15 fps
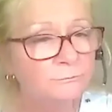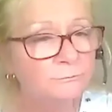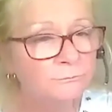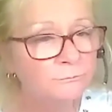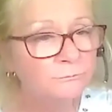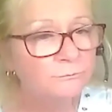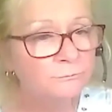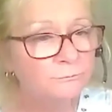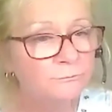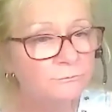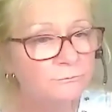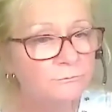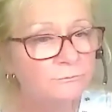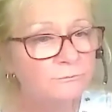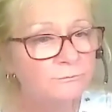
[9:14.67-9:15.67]
yeah what do you
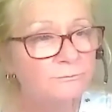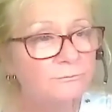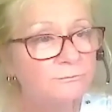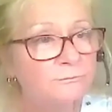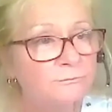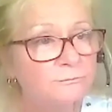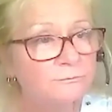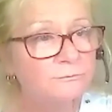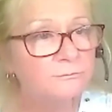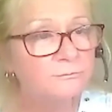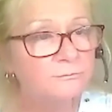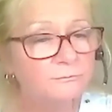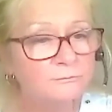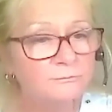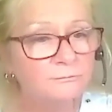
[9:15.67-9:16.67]
do what, i know
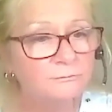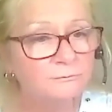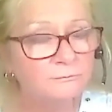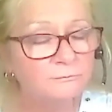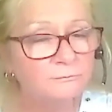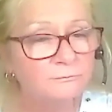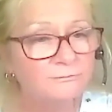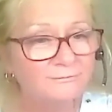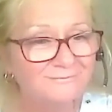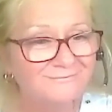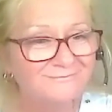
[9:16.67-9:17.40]
it's like you